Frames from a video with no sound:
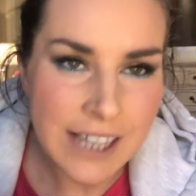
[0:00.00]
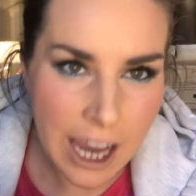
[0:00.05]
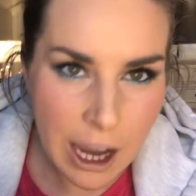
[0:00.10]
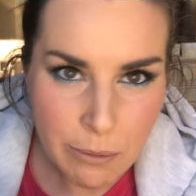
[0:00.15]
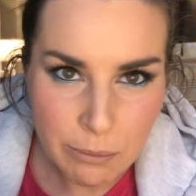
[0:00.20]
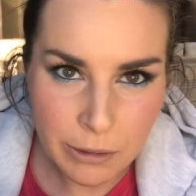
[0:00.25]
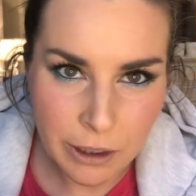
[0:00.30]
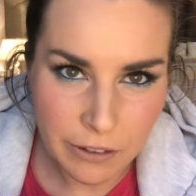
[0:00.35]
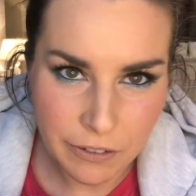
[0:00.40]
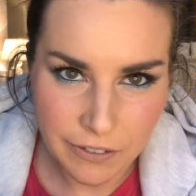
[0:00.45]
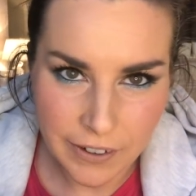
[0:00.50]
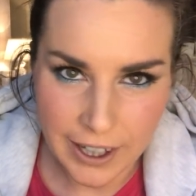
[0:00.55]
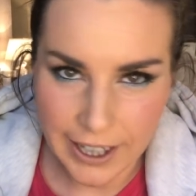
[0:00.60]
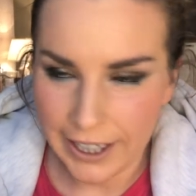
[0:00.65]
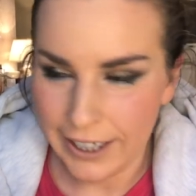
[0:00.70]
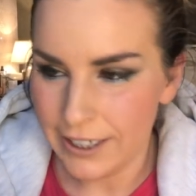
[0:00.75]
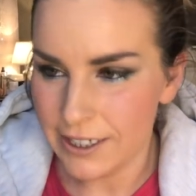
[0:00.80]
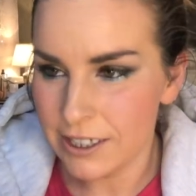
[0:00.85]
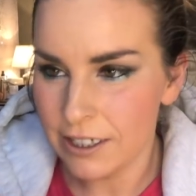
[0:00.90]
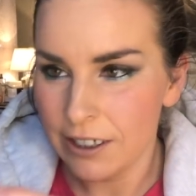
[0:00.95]

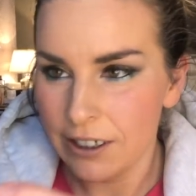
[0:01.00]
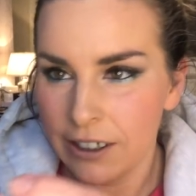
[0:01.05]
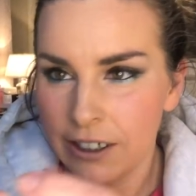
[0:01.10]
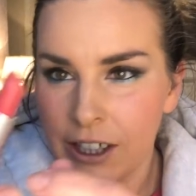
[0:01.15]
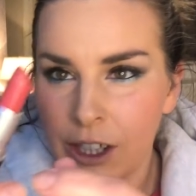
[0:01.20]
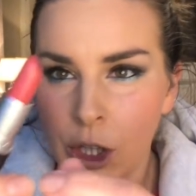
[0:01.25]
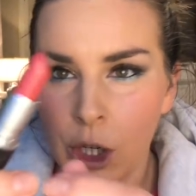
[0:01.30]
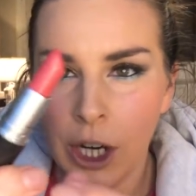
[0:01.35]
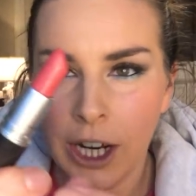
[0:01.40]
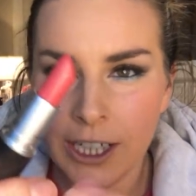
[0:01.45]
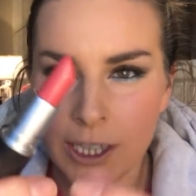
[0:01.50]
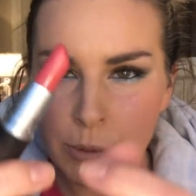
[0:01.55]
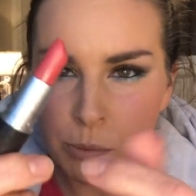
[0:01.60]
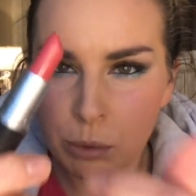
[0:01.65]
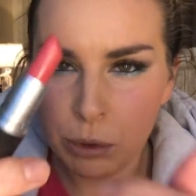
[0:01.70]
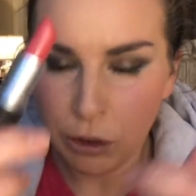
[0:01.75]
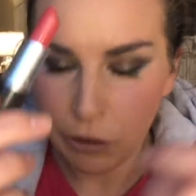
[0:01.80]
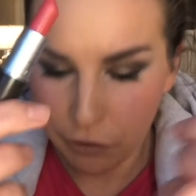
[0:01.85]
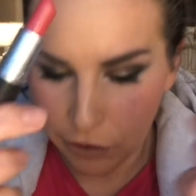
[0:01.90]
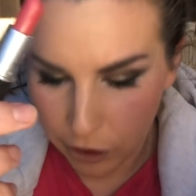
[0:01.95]
amplified. It's
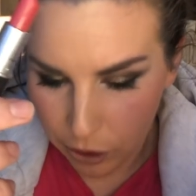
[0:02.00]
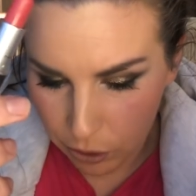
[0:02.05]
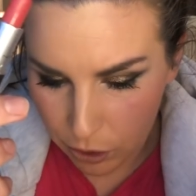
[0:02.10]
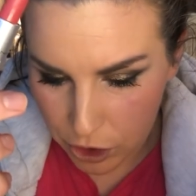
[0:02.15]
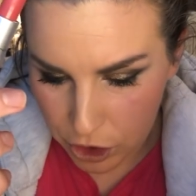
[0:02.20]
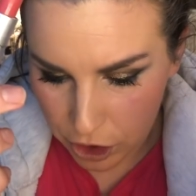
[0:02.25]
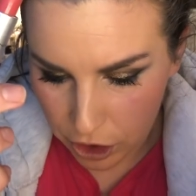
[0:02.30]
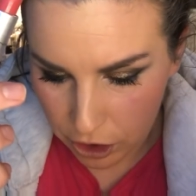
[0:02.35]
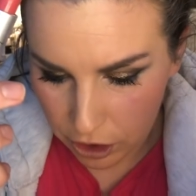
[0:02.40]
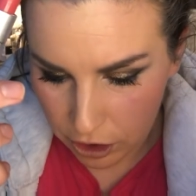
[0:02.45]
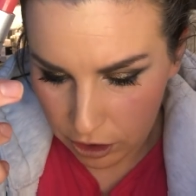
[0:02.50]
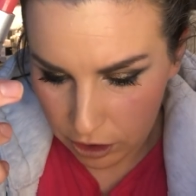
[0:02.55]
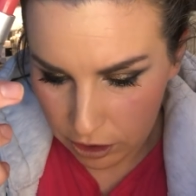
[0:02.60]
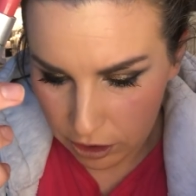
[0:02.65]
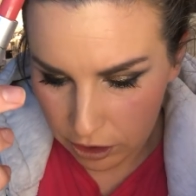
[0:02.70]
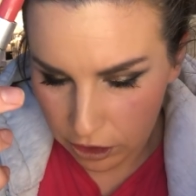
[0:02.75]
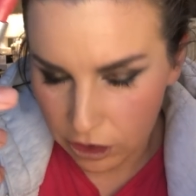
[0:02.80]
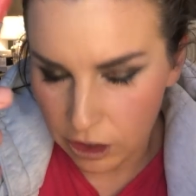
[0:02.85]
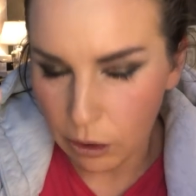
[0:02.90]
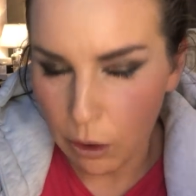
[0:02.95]
profusion.
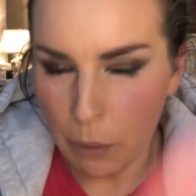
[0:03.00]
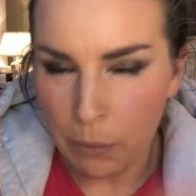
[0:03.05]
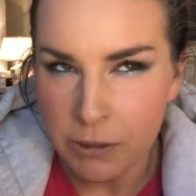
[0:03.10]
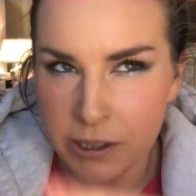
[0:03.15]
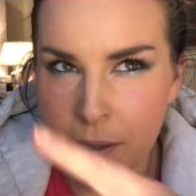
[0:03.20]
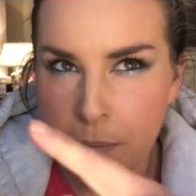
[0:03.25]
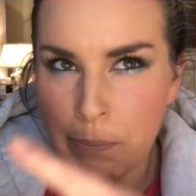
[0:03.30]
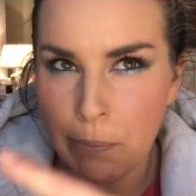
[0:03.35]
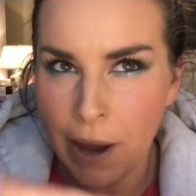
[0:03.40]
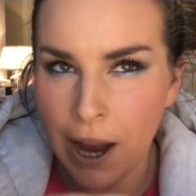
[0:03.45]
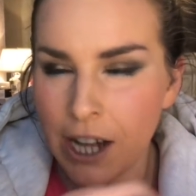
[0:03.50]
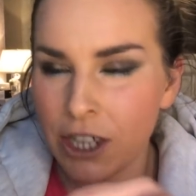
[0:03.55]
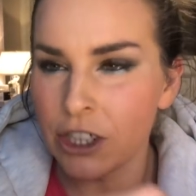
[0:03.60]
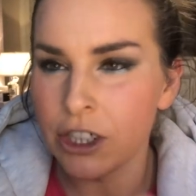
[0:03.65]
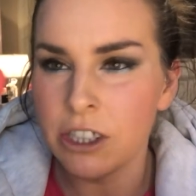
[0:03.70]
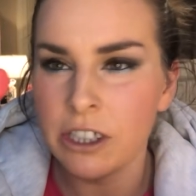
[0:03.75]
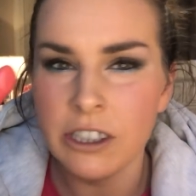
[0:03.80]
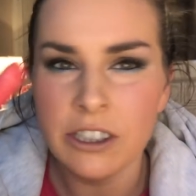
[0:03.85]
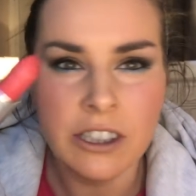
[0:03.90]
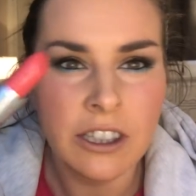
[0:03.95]
The other one was
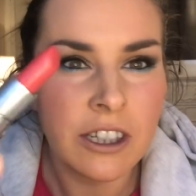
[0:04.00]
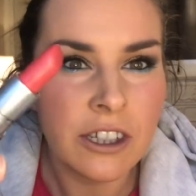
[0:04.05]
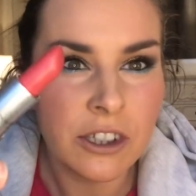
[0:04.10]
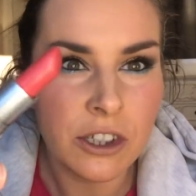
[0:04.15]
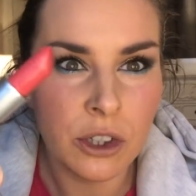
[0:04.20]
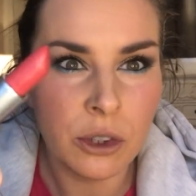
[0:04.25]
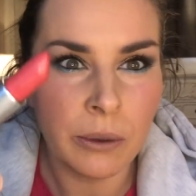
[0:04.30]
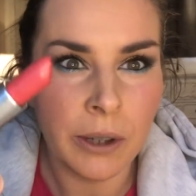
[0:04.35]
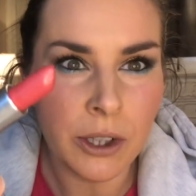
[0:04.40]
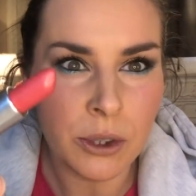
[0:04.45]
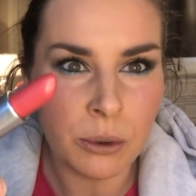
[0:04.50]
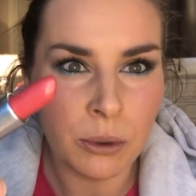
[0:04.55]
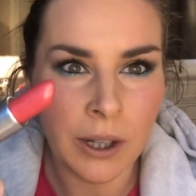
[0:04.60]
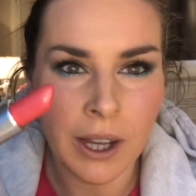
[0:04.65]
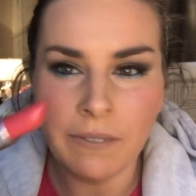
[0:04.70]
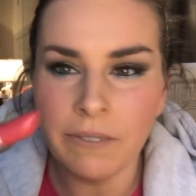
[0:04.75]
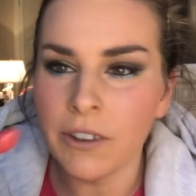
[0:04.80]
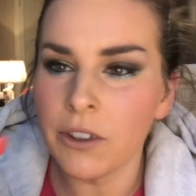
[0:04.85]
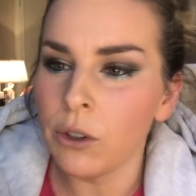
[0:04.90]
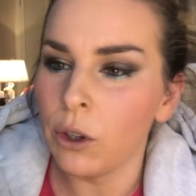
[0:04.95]
impassioned, so no, I don't
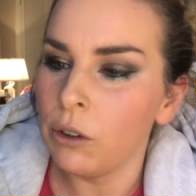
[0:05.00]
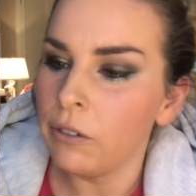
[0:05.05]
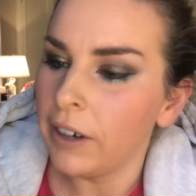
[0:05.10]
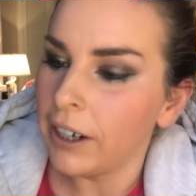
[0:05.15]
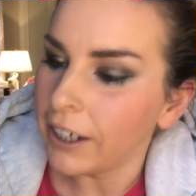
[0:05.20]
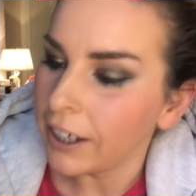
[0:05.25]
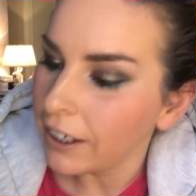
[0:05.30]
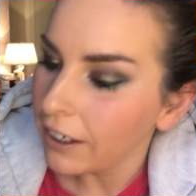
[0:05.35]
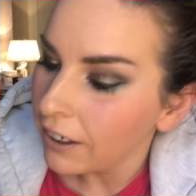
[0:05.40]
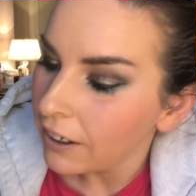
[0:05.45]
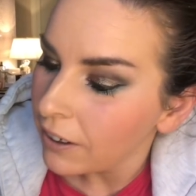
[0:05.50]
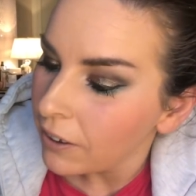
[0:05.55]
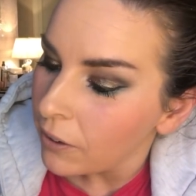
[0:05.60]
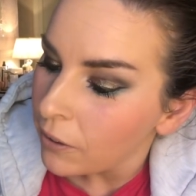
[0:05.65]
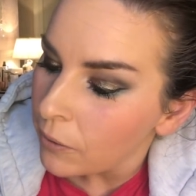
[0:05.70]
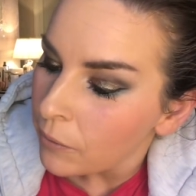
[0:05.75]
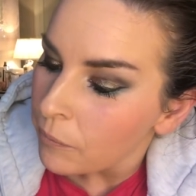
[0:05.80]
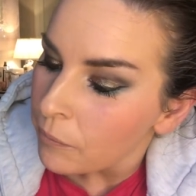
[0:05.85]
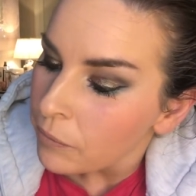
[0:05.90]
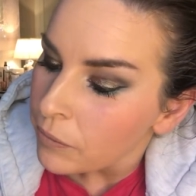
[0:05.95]
have this already.
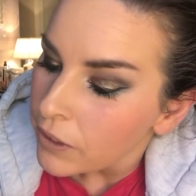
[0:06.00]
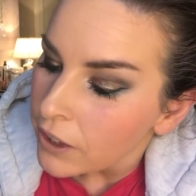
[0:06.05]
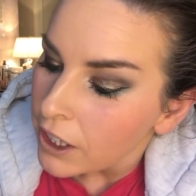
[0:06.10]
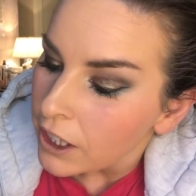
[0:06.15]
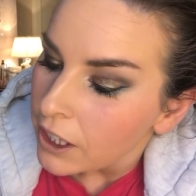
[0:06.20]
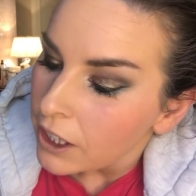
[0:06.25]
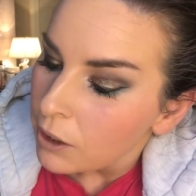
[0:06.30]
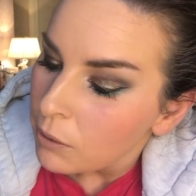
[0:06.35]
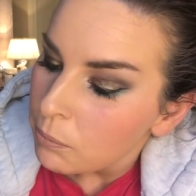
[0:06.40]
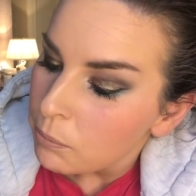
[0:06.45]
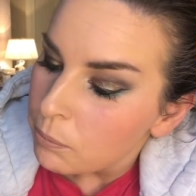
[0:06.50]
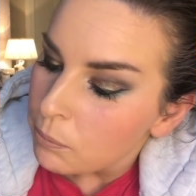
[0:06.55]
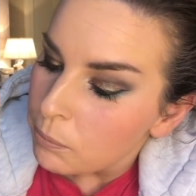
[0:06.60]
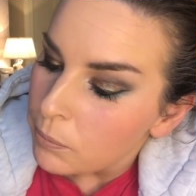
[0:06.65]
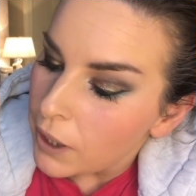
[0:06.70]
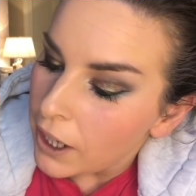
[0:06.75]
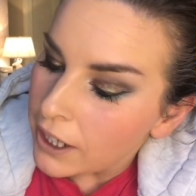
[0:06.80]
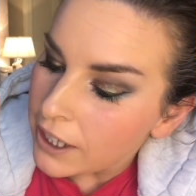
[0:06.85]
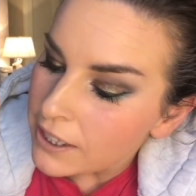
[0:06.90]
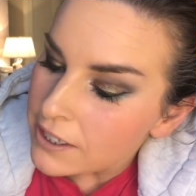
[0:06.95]

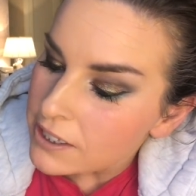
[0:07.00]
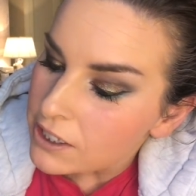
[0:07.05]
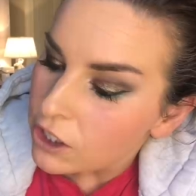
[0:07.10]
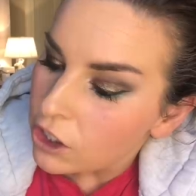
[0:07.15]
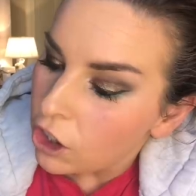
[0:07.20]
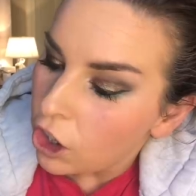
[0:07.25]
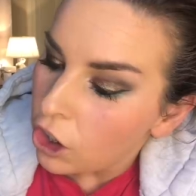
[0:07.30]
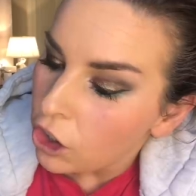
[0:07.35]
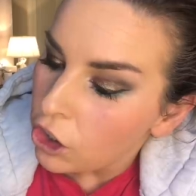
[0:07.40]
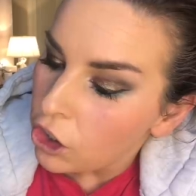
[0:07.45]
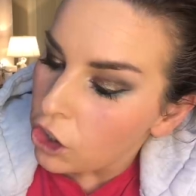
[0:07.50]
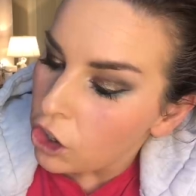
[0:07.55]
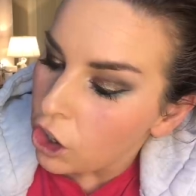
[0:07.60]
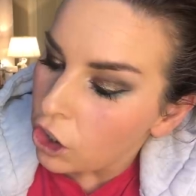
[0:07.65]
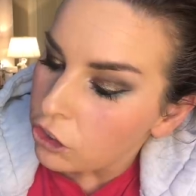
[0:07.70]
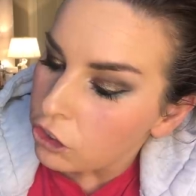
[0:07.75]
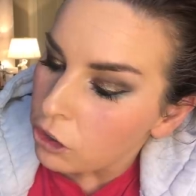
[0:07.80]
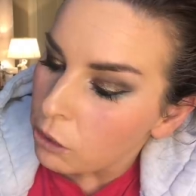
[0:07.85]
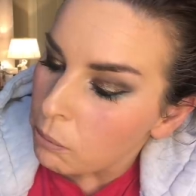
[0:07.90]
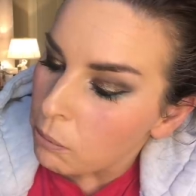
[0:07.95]
And it's got
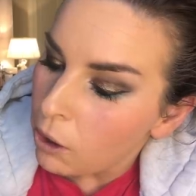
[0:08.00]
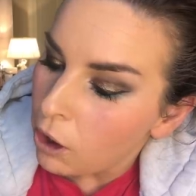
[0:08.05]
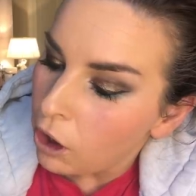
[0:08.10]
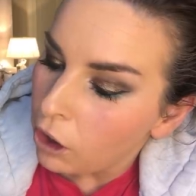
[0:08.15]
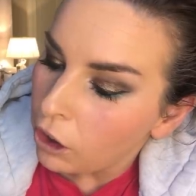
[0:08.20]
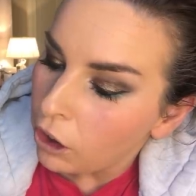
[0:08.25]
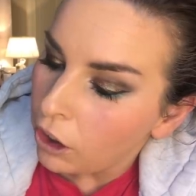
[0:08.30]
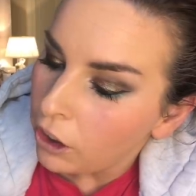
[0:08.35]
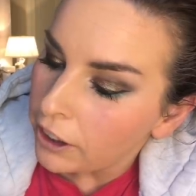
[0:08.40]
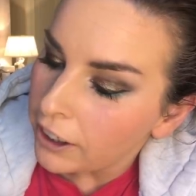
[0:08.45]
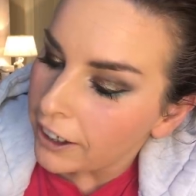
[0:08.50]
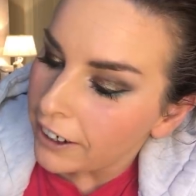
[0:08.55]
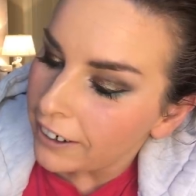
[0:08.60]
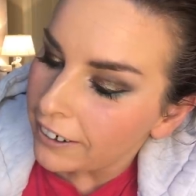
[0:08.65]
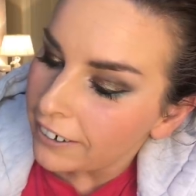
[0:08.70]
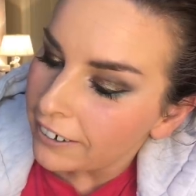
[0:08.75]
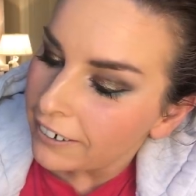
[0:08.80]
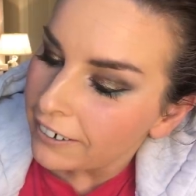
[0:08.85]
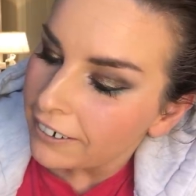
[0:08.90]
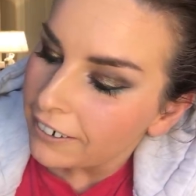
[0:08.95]
not a mark on it.
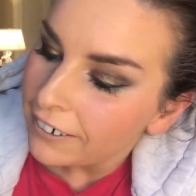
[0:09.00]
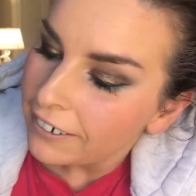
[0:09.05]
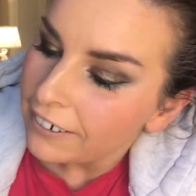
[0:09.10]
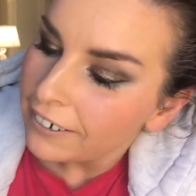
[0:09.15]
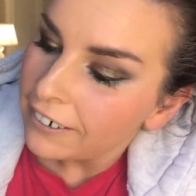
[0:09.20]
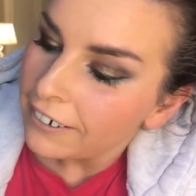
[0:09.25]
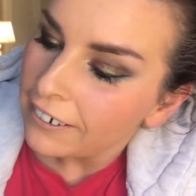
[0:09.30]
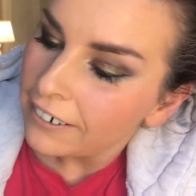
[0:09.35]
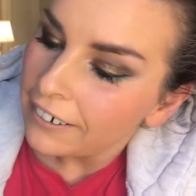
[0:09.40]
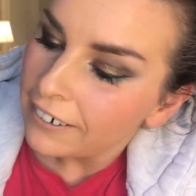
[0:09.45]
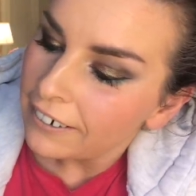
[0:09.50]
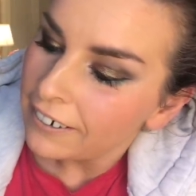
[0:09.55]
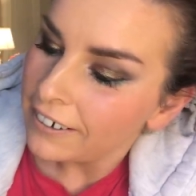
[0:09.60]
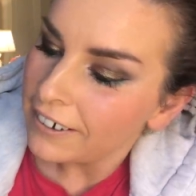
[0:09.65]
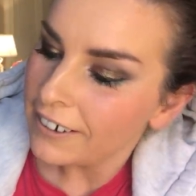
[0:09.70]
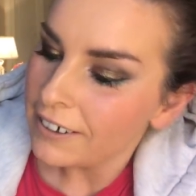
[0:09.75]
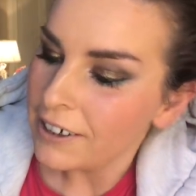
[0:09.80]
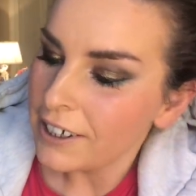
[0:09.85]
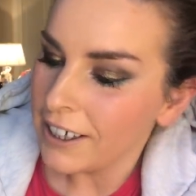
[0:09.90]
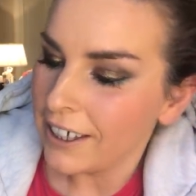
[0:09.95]

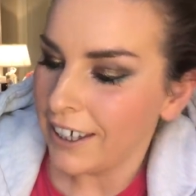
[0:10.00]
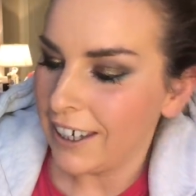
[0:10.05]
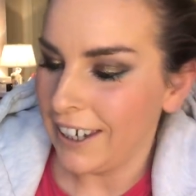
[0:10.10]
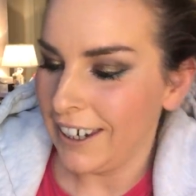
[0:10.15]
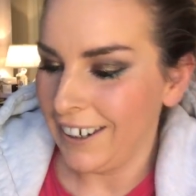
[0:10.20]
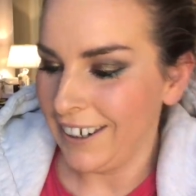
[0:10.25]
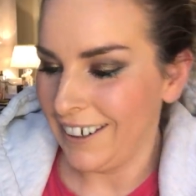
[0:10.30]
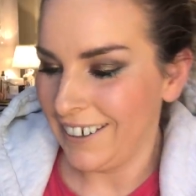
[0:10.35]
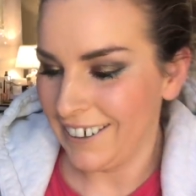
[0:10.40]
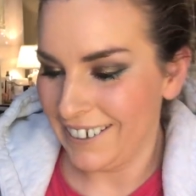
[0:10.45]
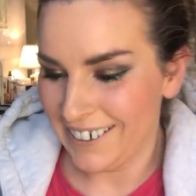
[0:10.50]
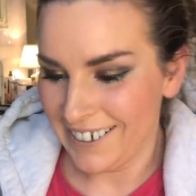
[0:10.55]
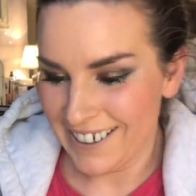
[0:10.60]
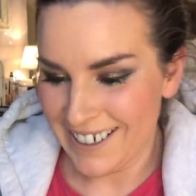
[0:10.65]
Get in.